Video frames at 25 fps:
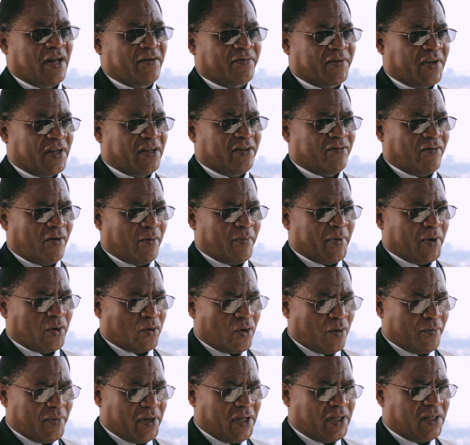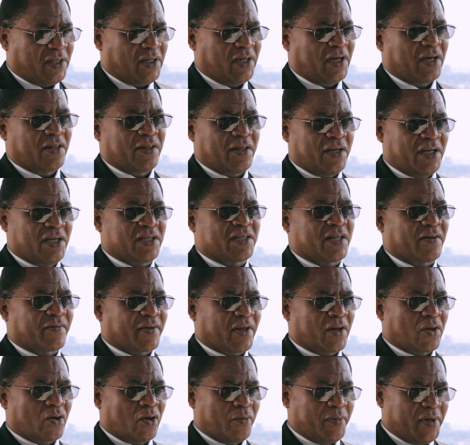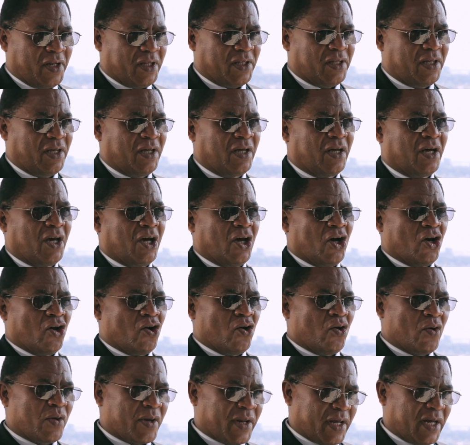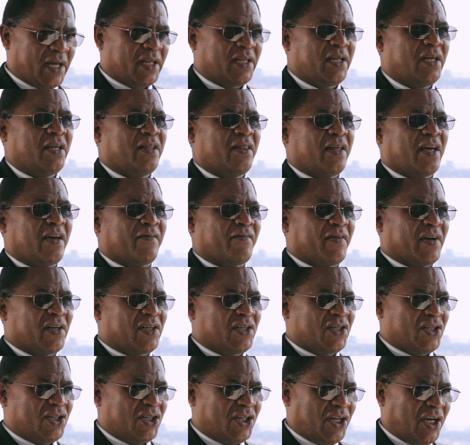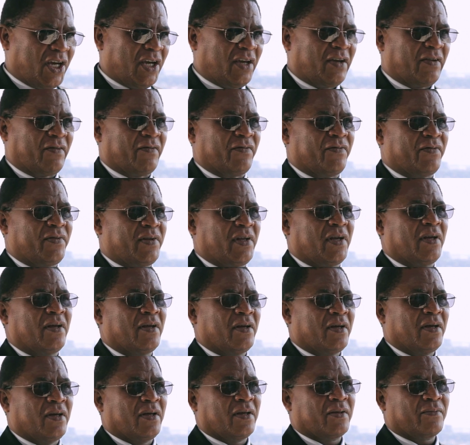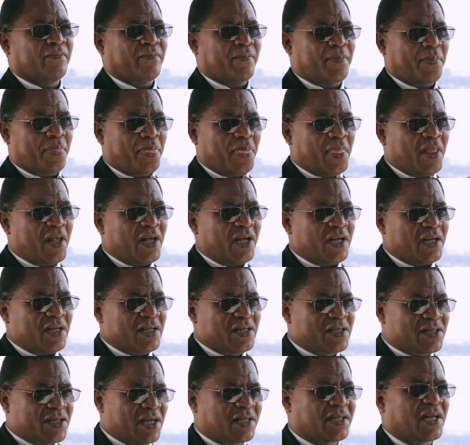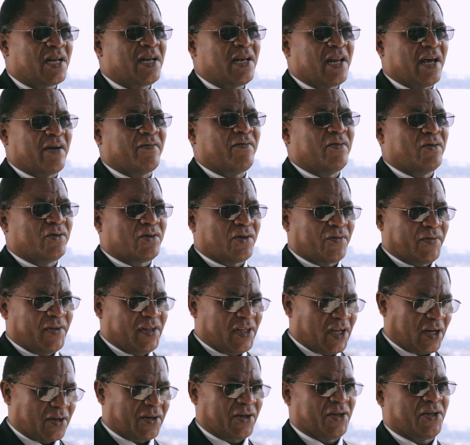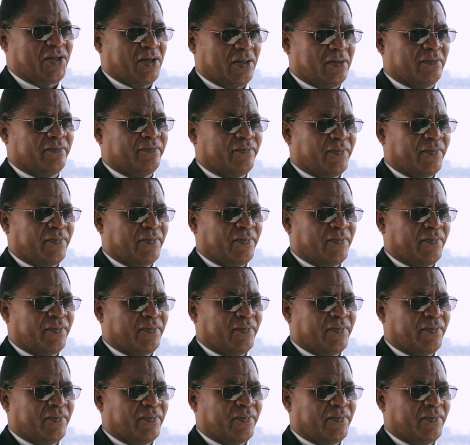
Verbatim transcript: African Development Community and the East African Community, already they have achieved certain levels of integration.